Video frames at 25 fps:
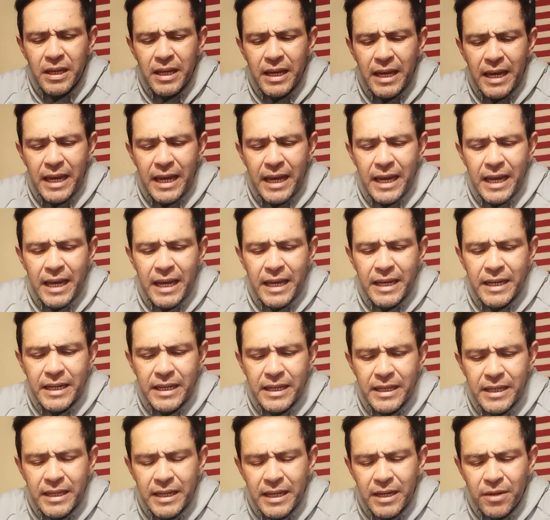And
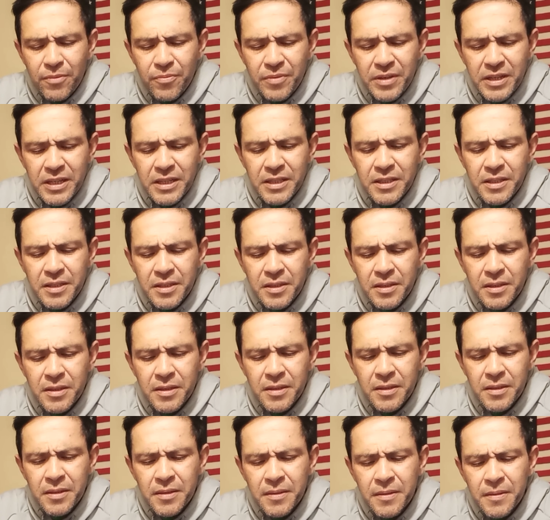it reads,
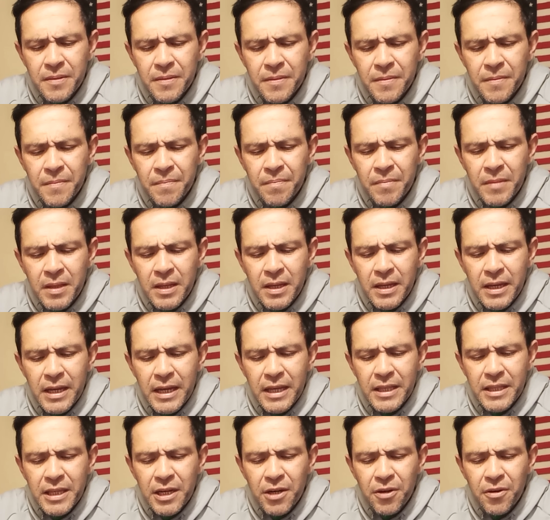
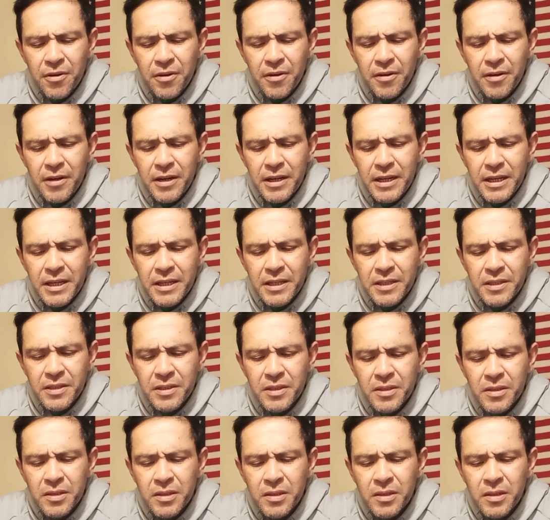And there
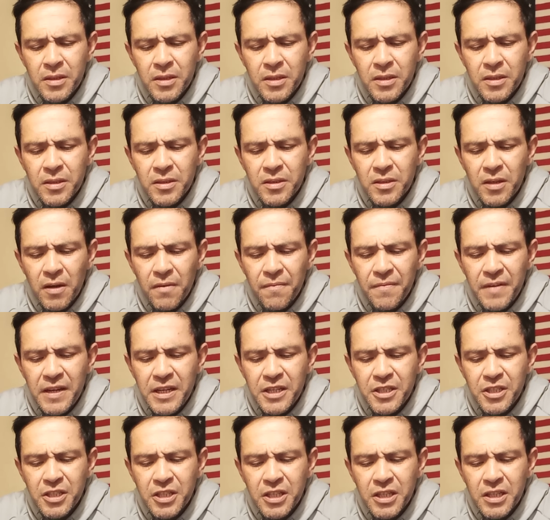is
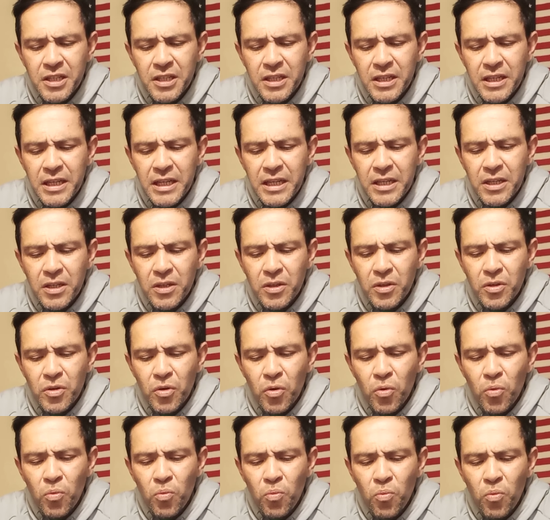salvation in
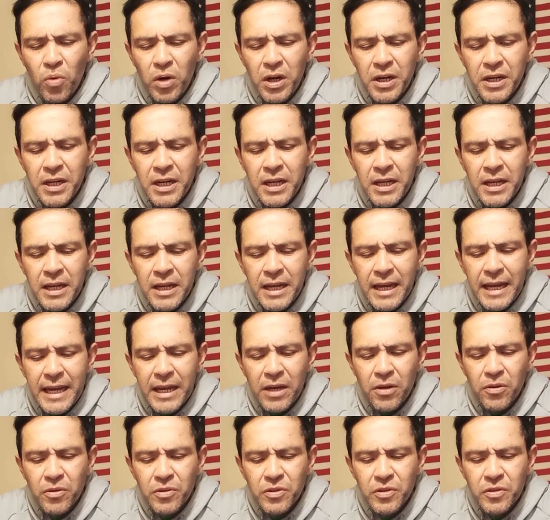no one
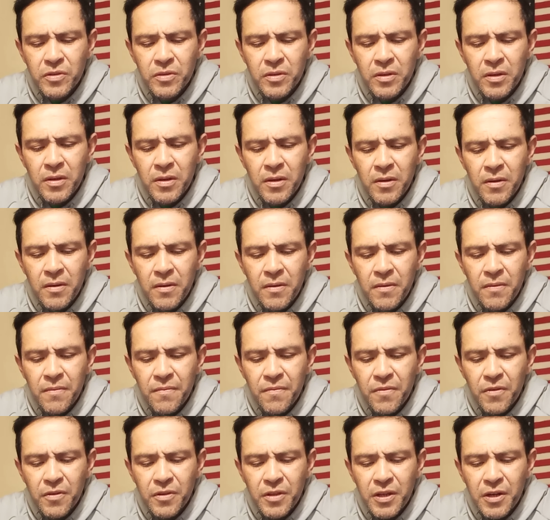else,
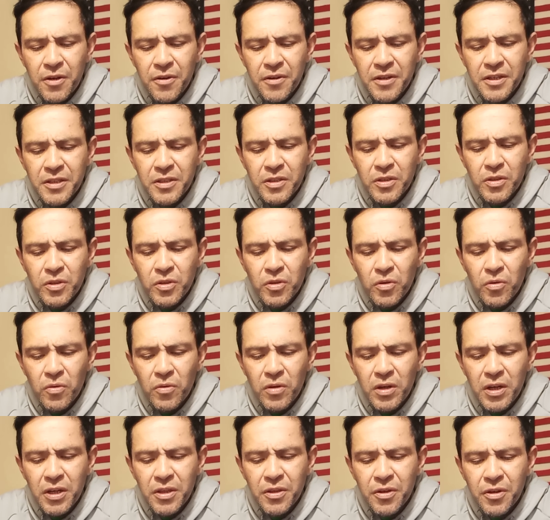for there is no
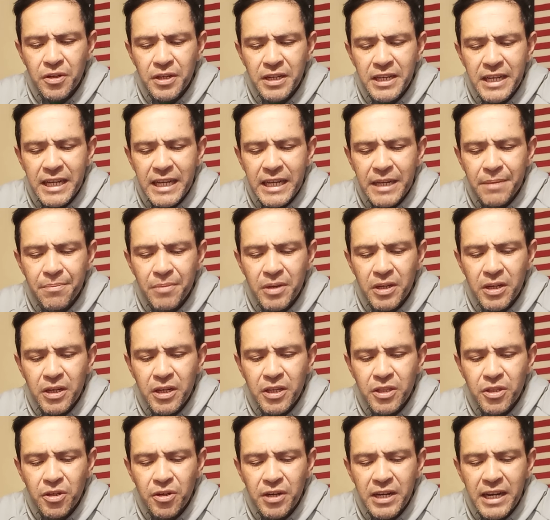other name
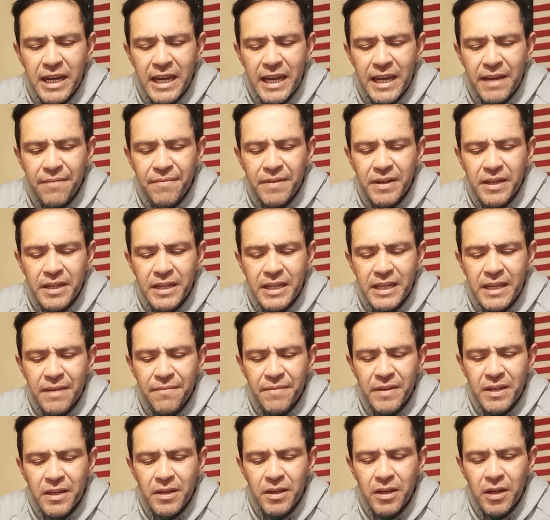under heaven
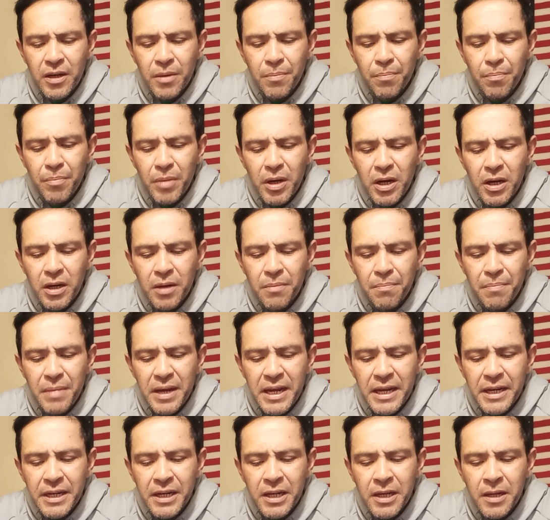given among
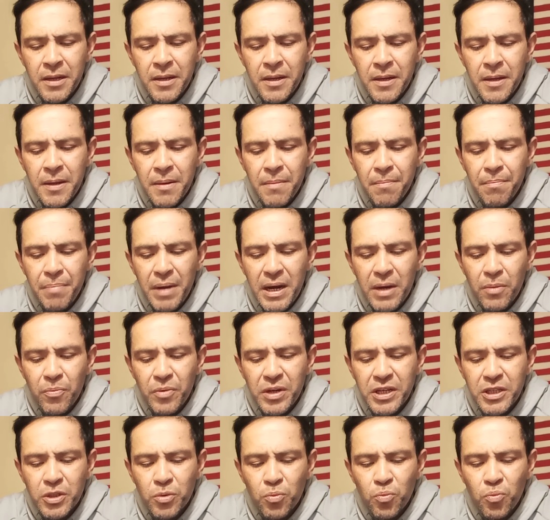men by
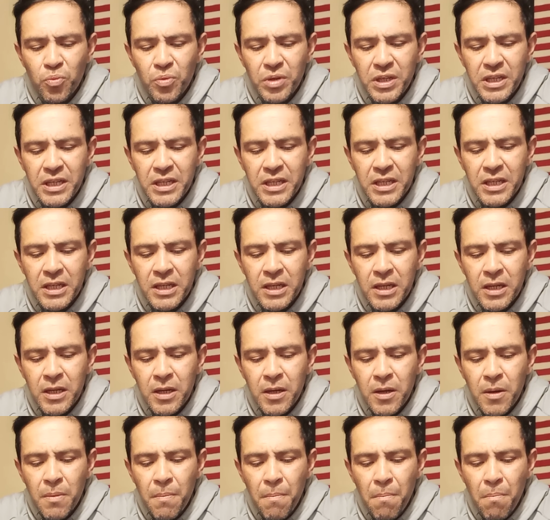which we
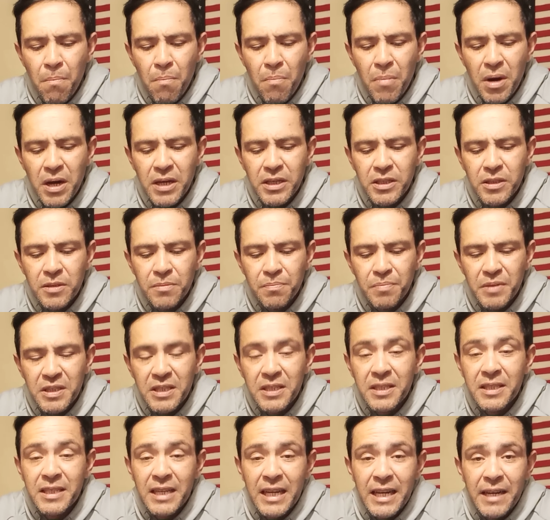must be
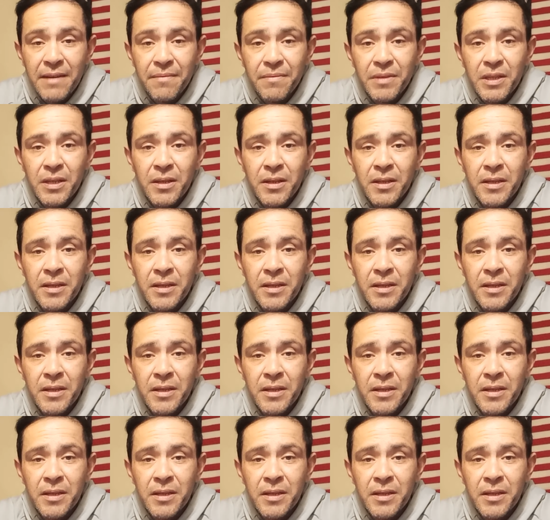saved